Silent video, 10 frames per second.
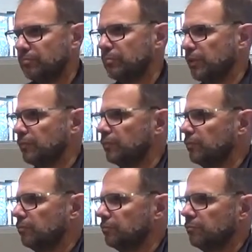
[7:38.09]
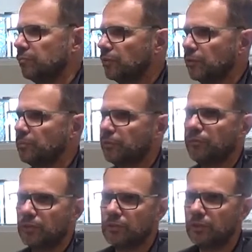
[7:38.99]
you know from from the
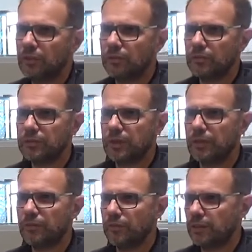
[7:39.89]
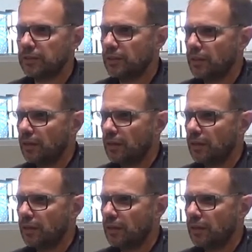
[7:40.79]
professional side of things